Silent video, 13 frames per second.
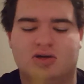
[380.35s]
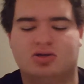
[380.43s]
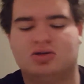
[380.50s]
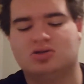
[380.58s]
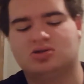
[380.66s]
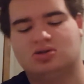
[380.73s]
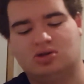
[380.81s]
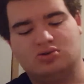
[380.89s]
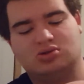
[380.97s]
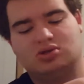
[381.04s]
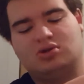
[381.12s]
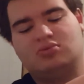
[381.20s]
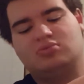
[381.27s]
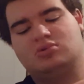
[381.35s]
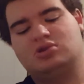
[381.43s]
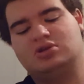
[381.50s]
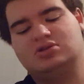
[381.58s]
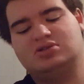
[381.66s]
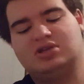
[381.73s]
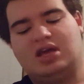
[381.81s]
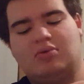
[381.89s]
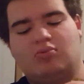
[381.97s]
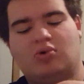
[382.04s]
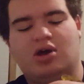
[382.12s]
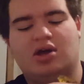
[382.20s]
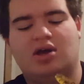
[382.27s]
Just using them the
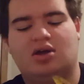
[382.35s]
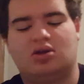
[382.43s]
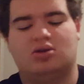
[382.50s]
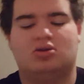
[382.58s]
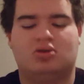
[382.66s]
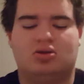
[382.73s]
same way.